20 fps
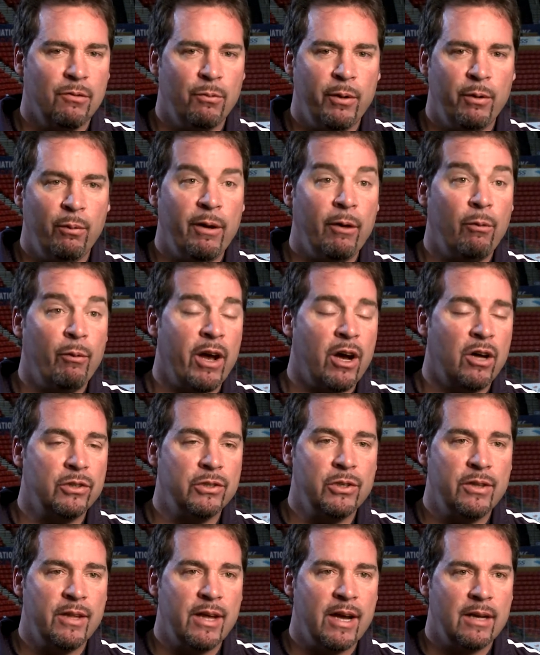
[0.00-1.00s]
We all
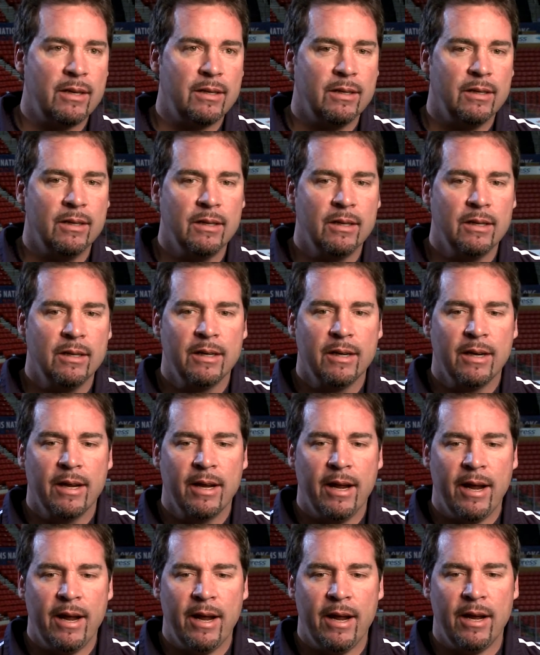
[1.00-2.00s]
knew that,
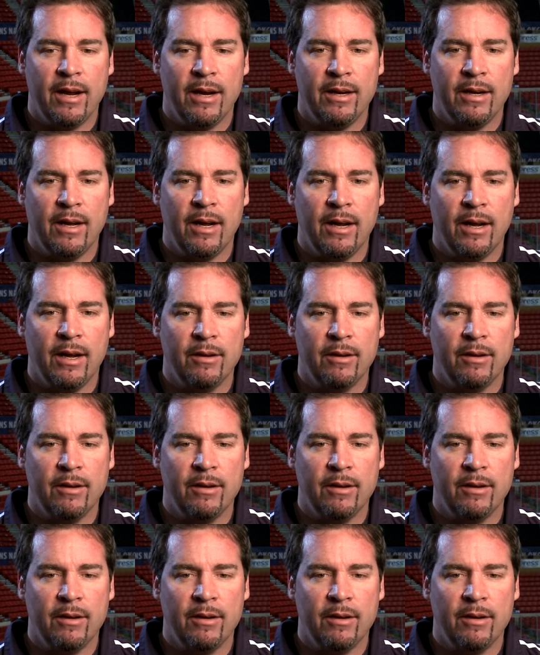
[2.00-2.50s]
and